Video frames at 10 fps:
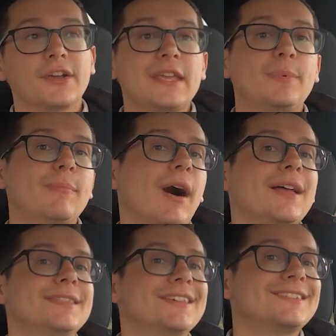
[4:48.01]
Now keep in
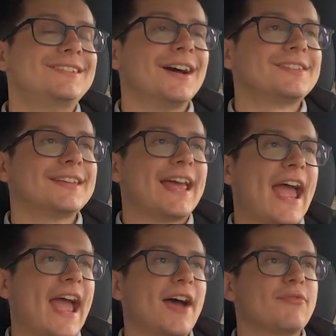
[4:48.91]
mind, this doesn't
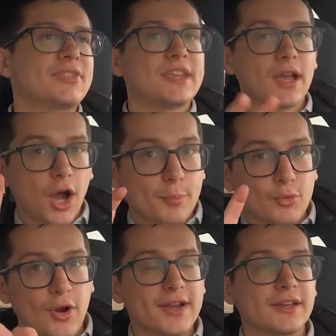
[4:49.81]
have the
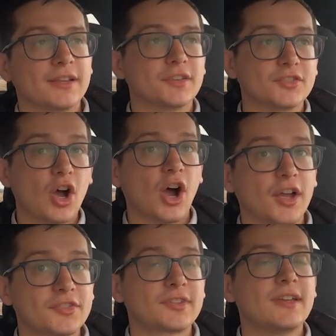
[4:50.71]
upgraded
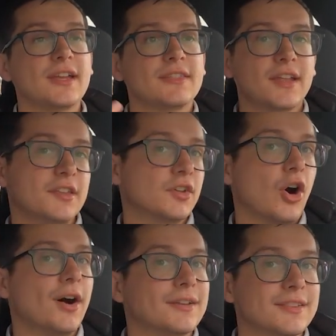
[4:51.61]
exhaust that is
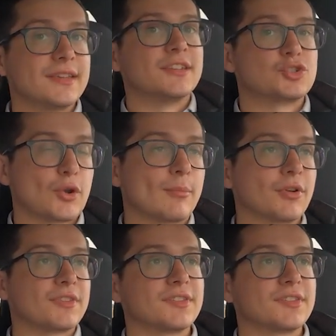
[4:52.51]
on the Tremor.